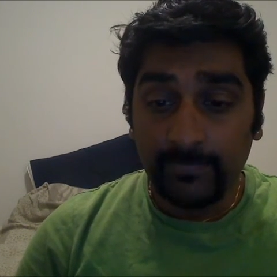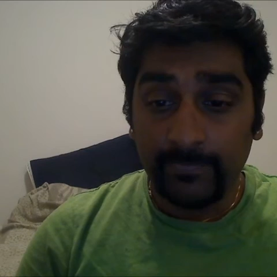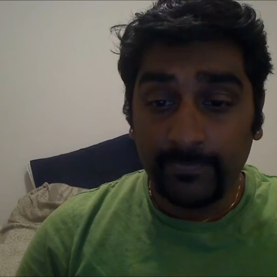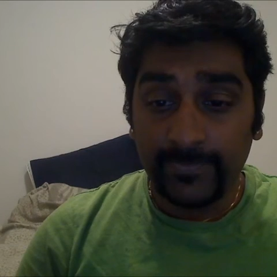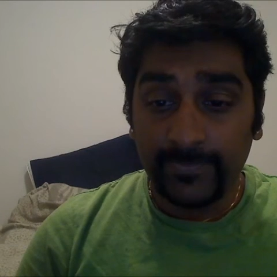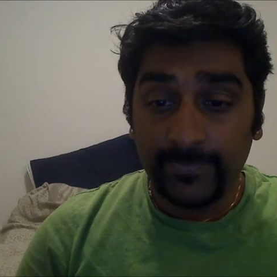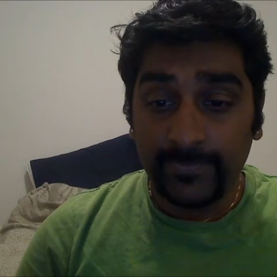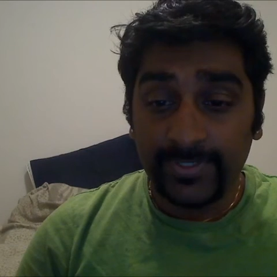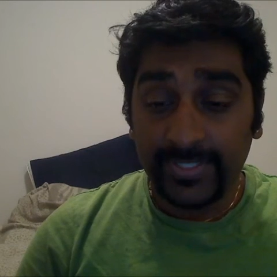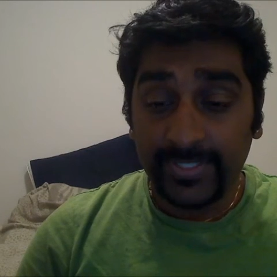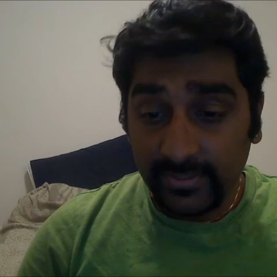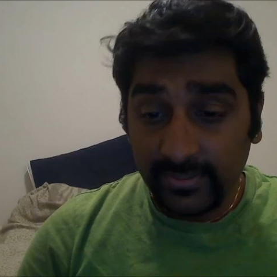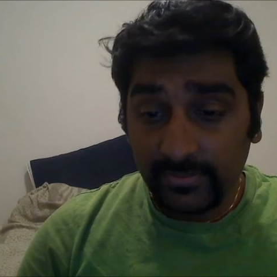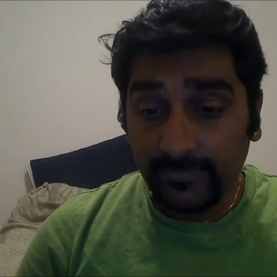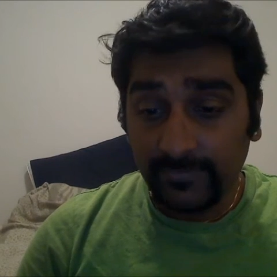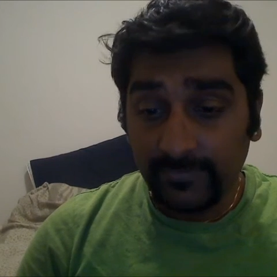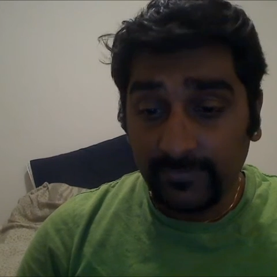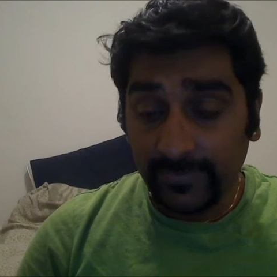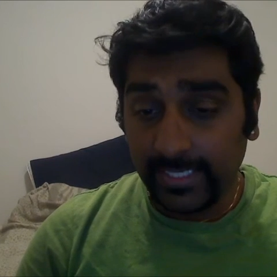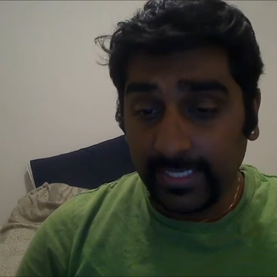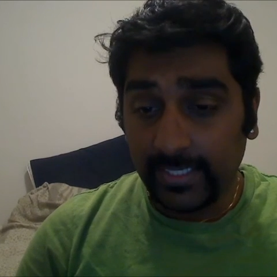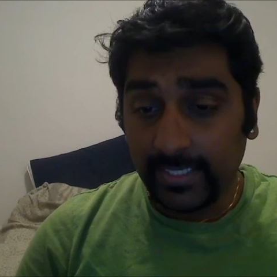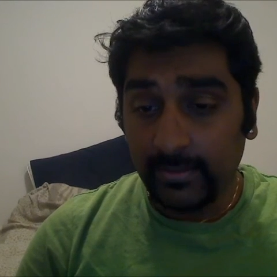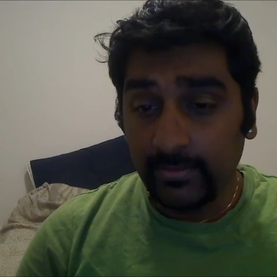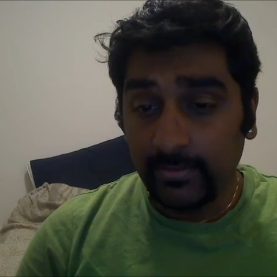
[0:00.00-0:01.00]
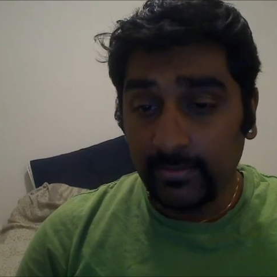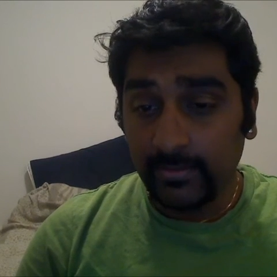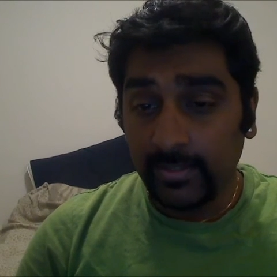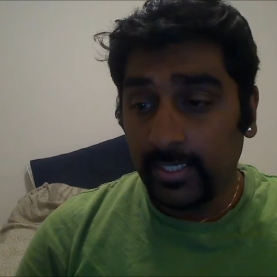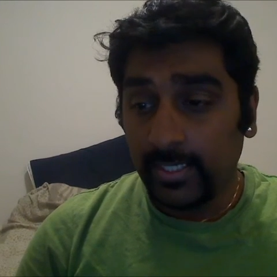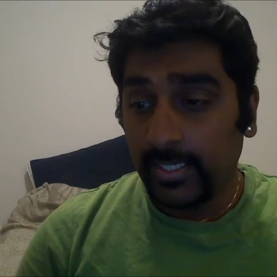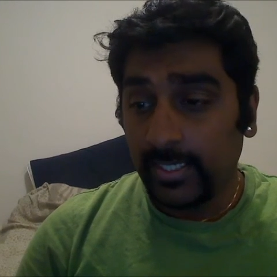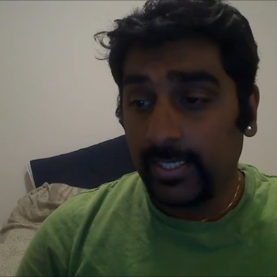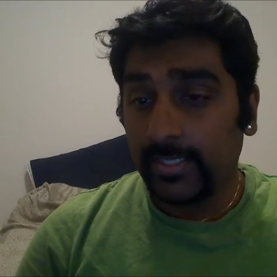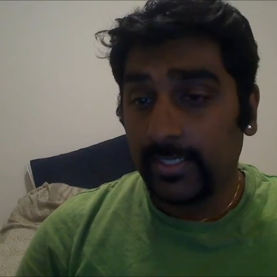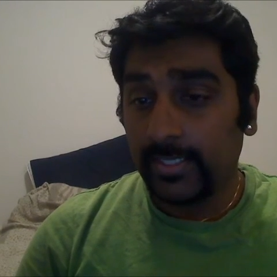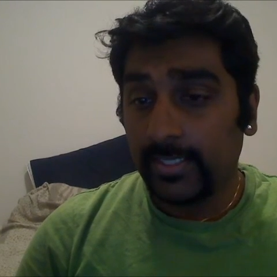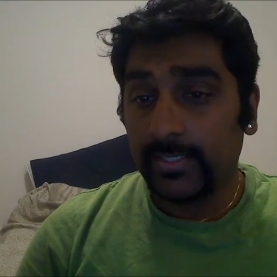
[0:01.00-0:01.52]
So that's all for now.
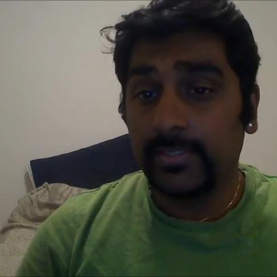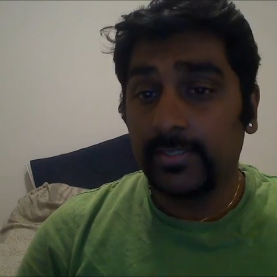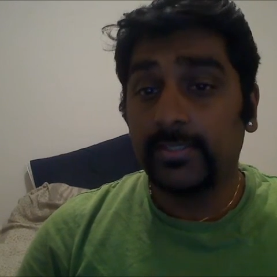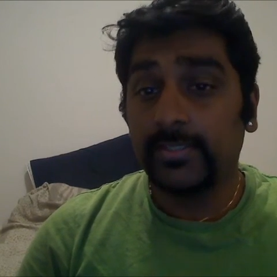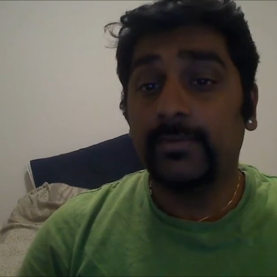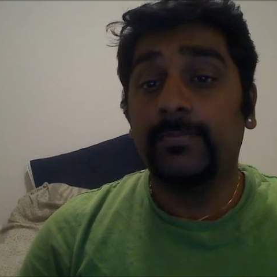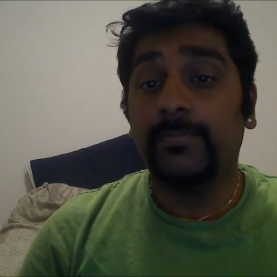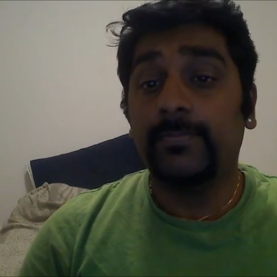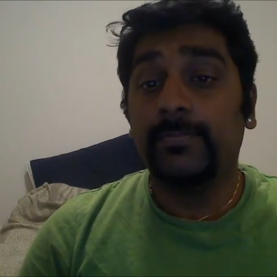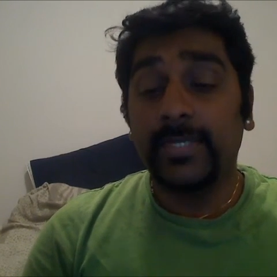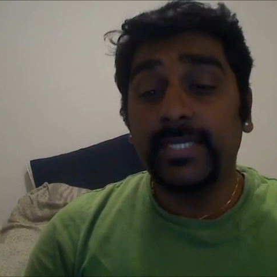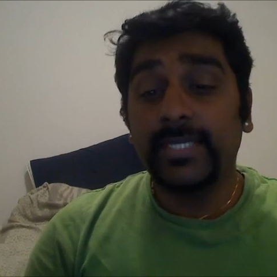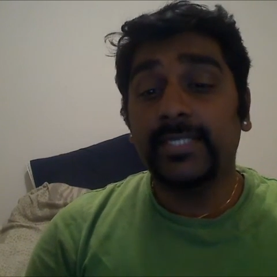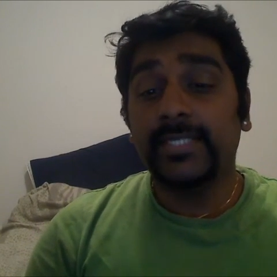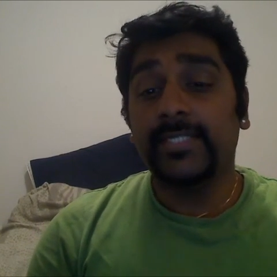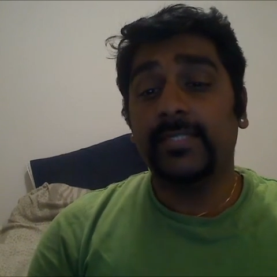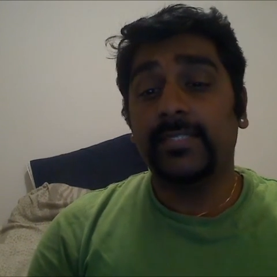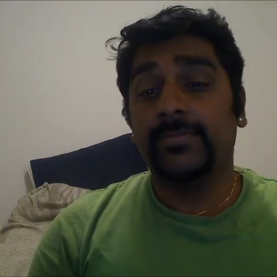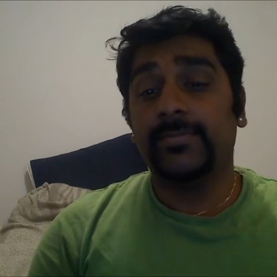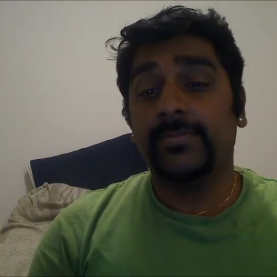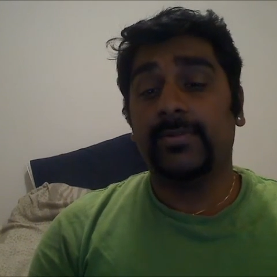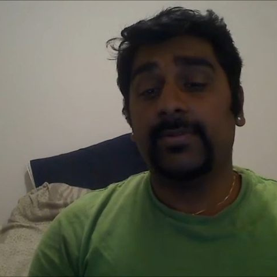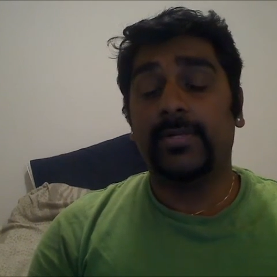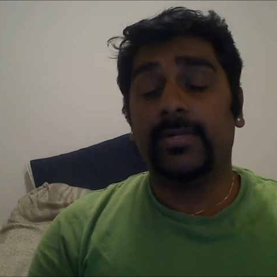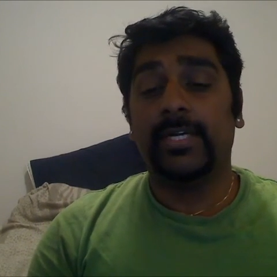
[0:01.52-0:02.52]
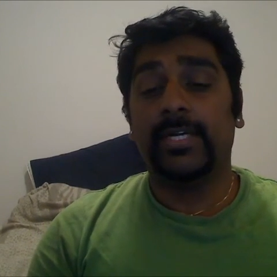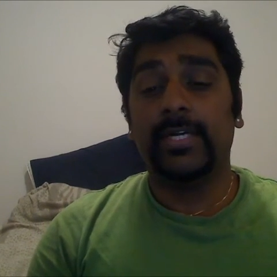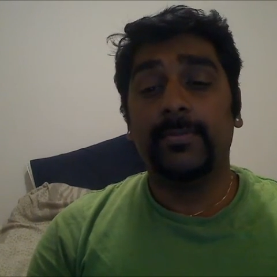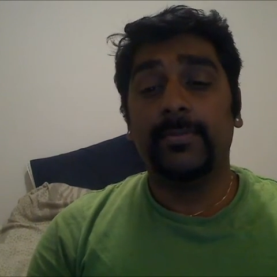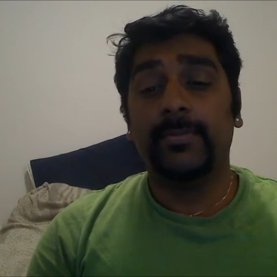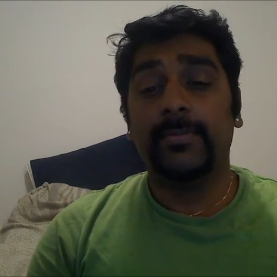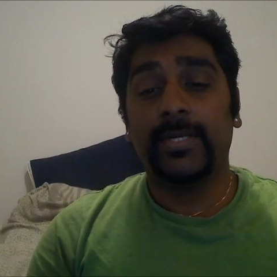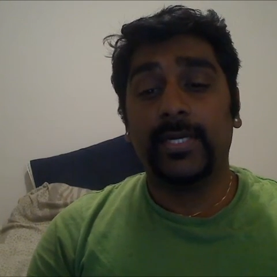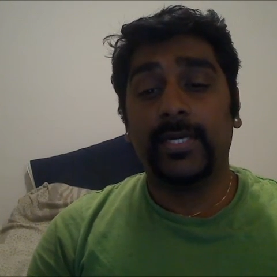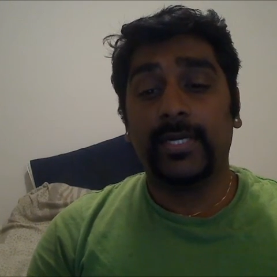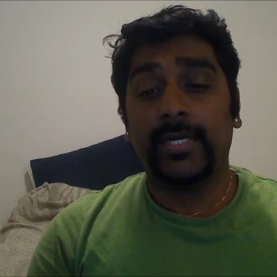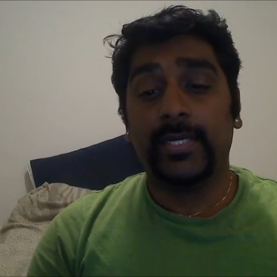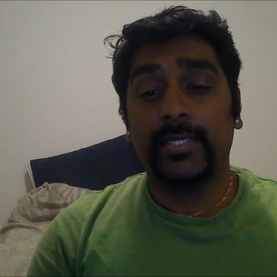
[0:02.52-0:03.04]
Do please subscribe,
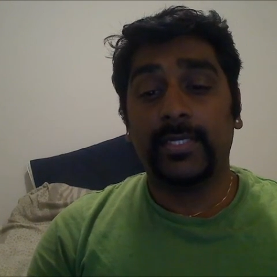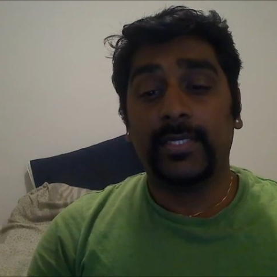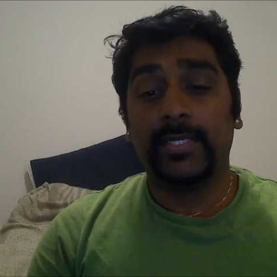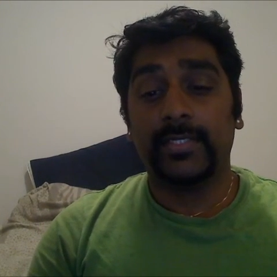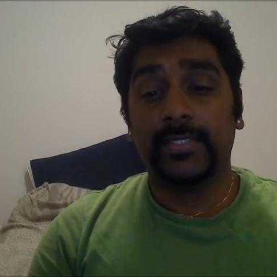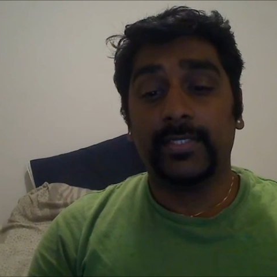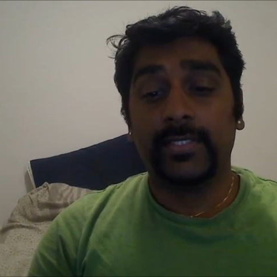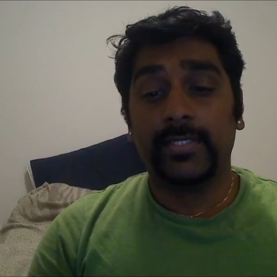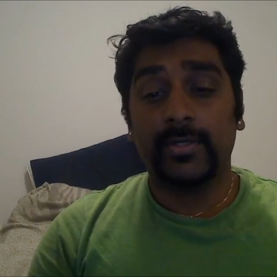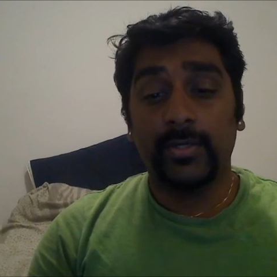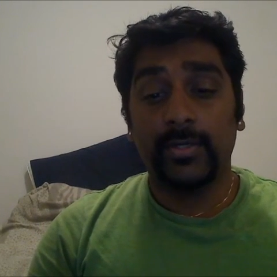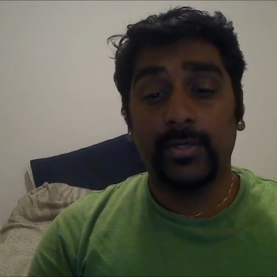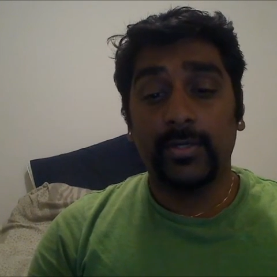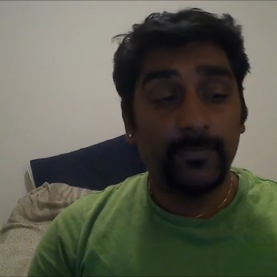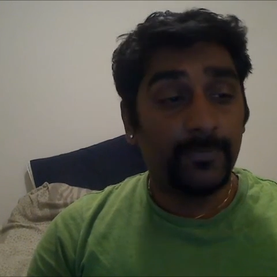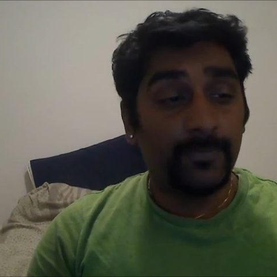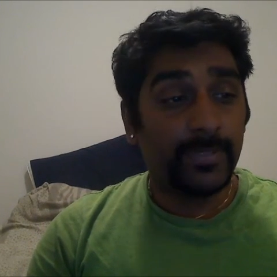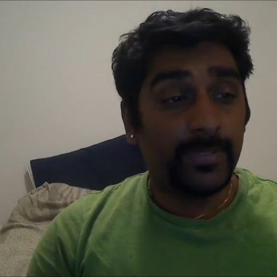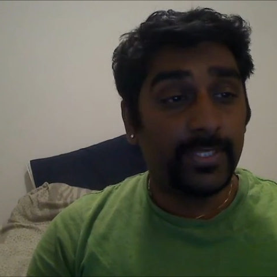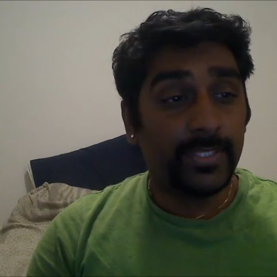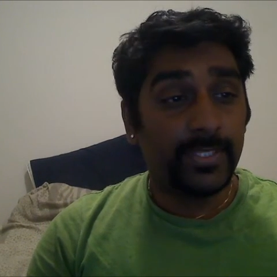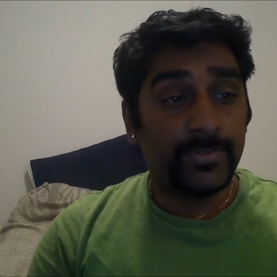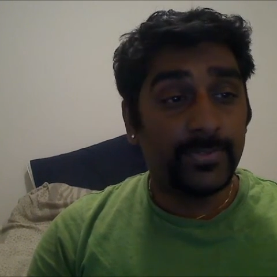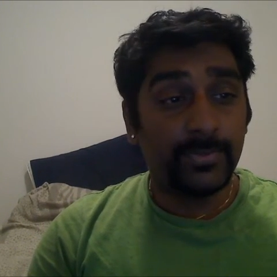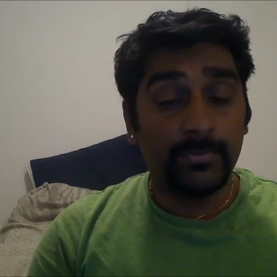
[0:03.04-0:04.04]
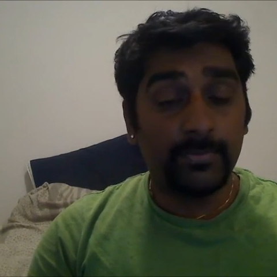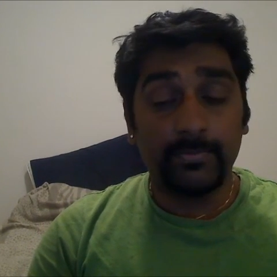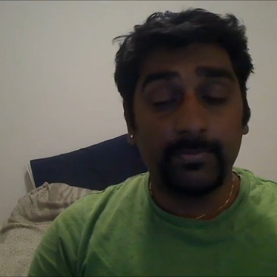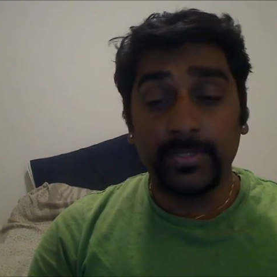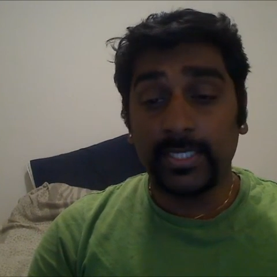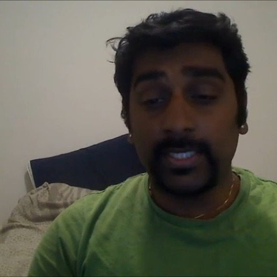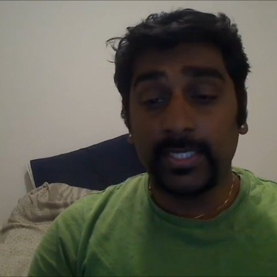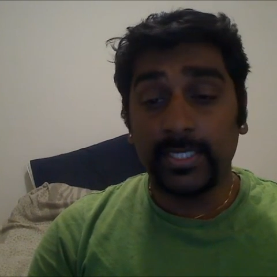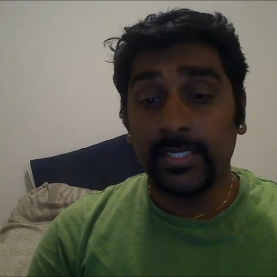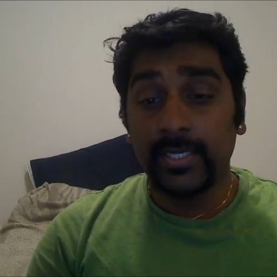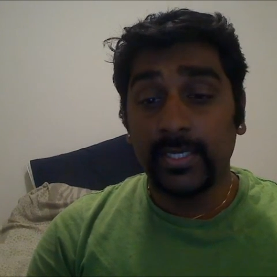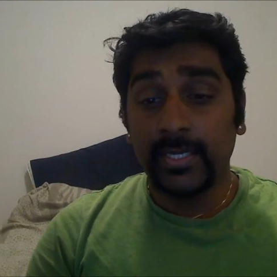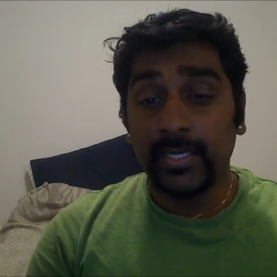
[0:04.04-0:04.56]
and hopefully this would
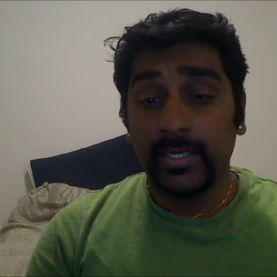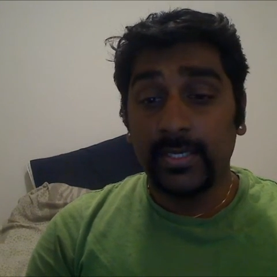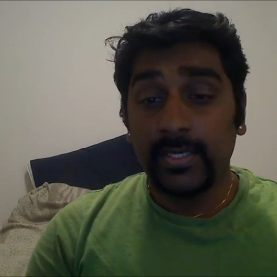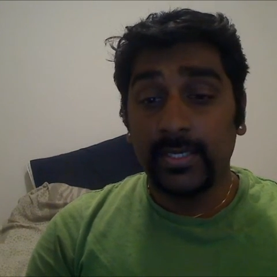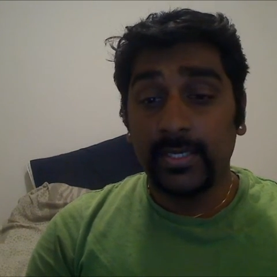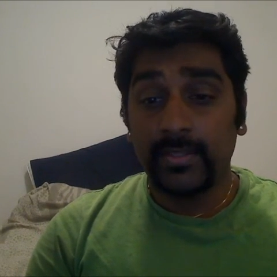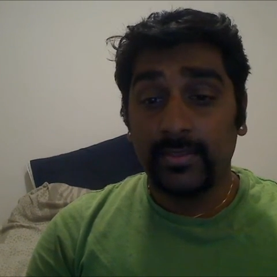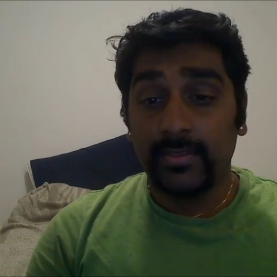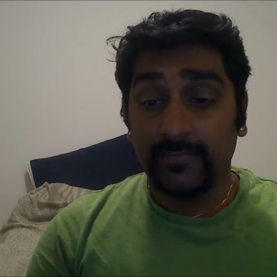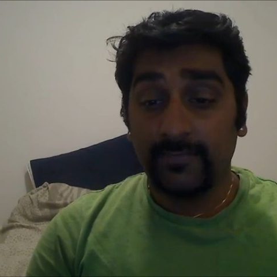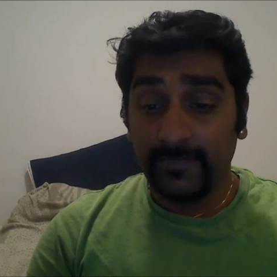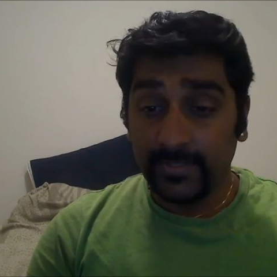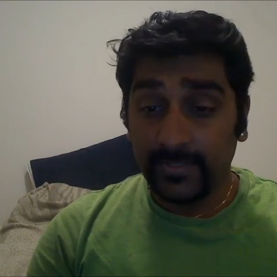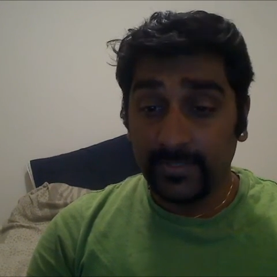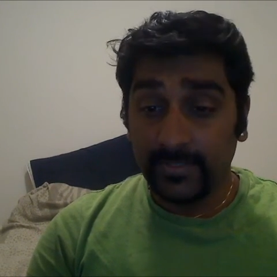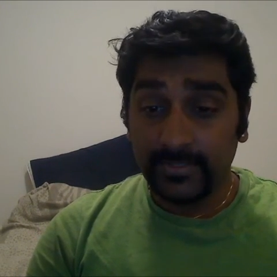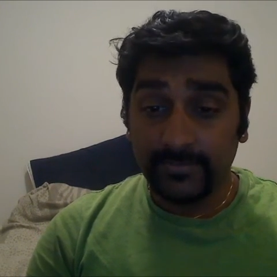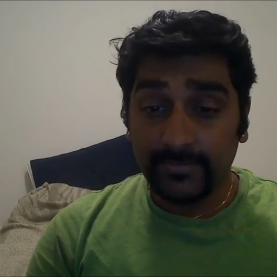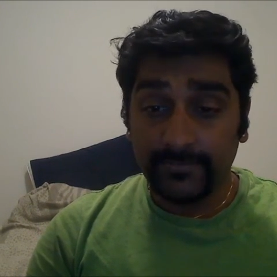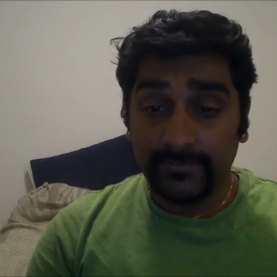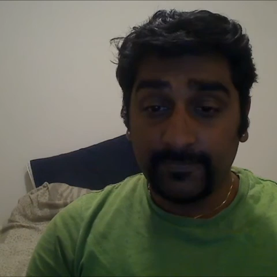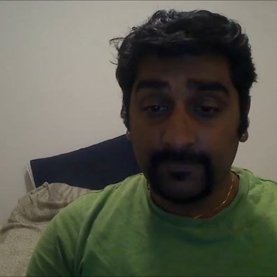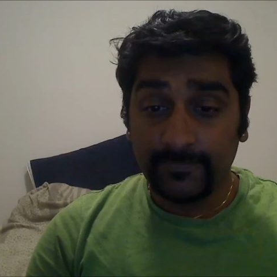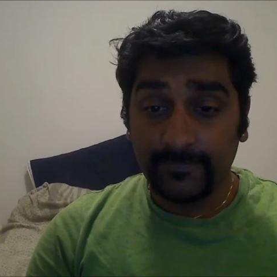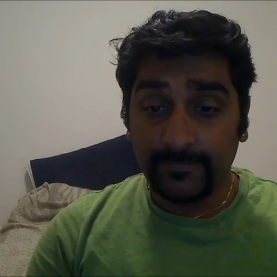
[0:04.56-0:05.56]
be the first of